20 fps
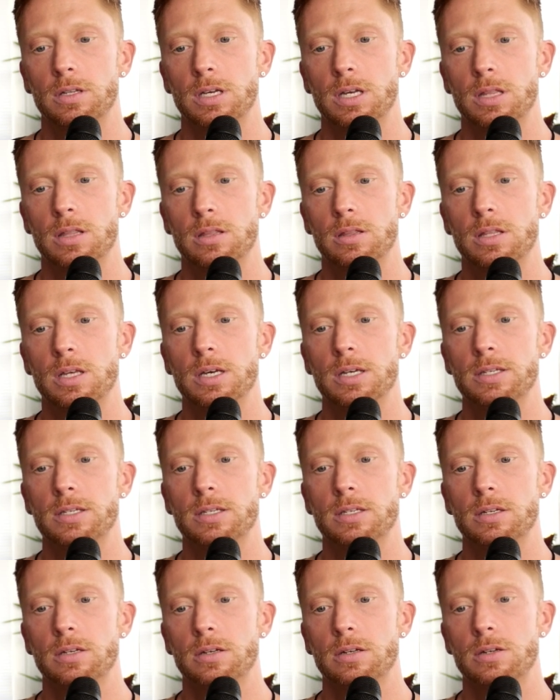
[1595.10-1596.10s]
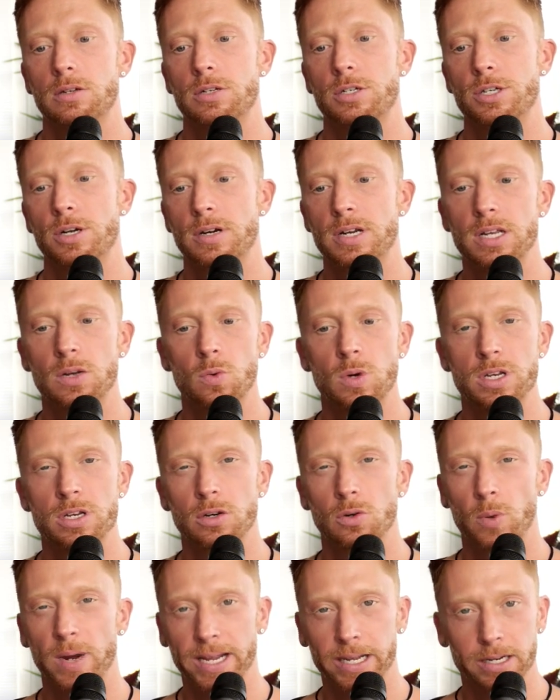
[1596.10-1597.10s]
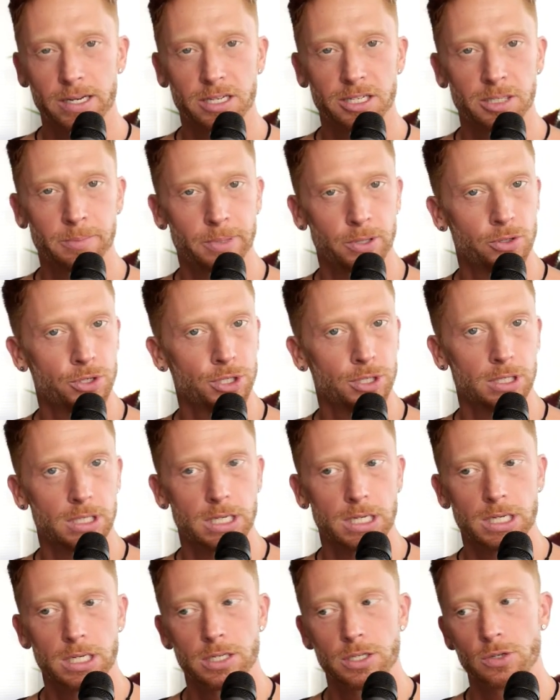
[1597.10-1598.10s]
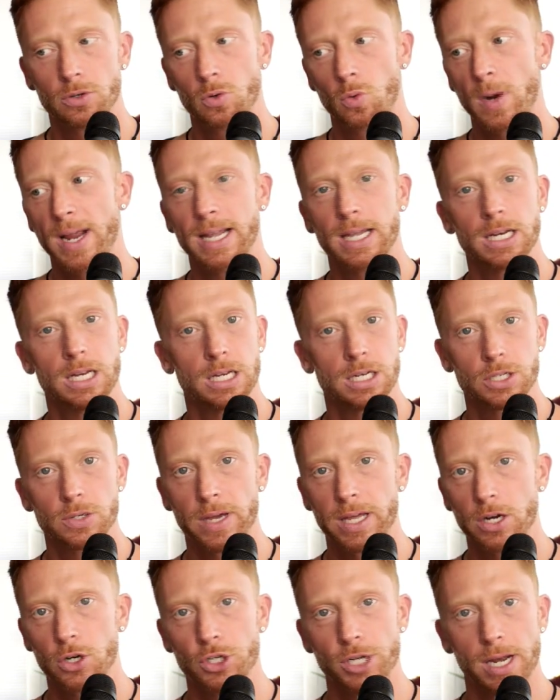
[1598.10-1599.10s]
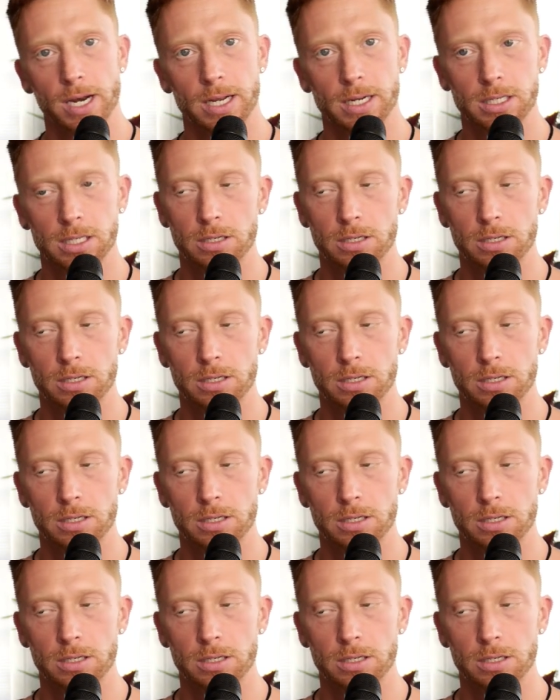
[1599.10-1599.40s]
this journey, when you're awakening spiritually and you're awakening to energetics,